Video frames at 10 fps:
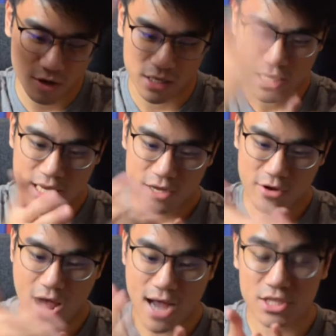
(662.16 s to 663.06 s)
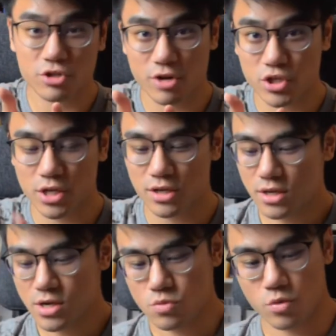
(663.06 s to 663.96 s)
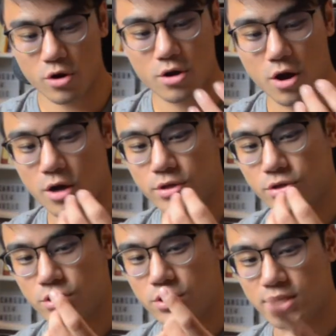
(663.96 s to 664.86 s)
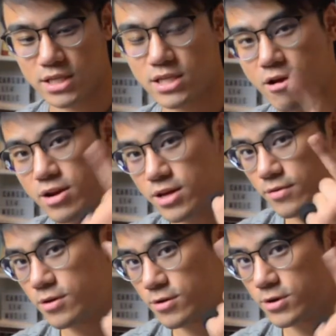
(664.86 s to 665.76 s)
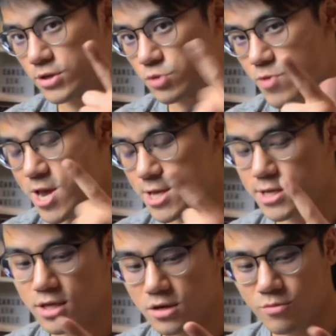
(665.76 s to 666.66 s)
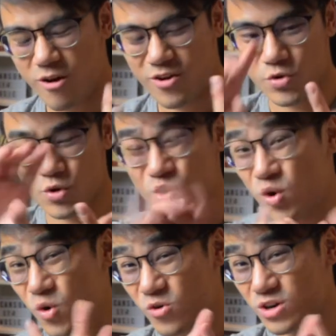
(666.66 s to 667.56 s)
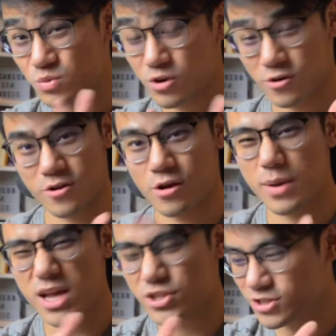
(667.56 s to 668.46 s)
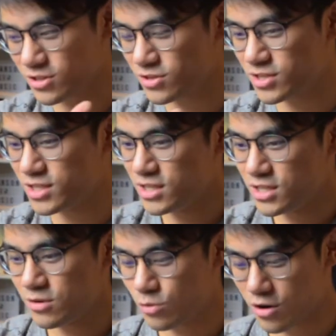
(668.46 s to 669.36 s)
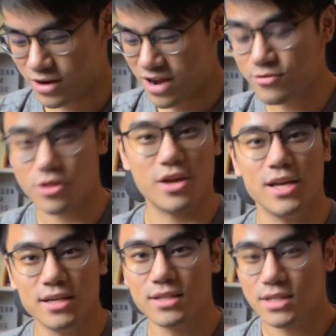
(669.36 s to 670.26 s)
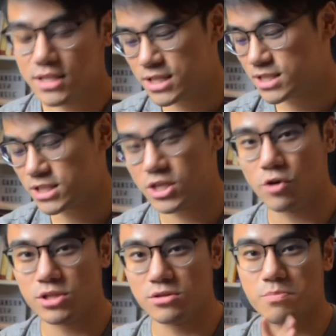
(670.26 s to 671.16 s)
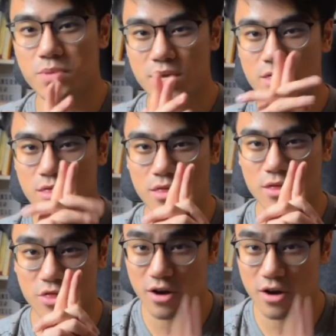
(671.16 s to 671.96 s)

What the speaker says: on your hand stretching, work on your dexterity, your speed, work on your chords, work on your arpeggios, work on everything, this is going to be the